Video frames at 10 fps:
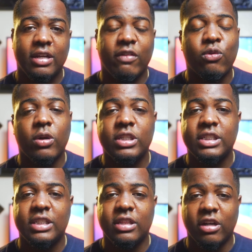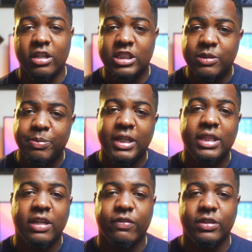Of course, there are speed
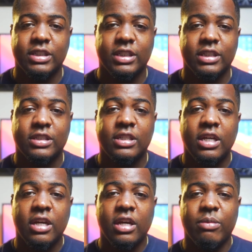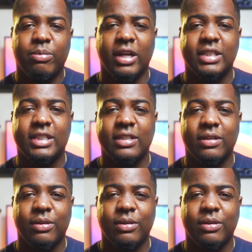differences, but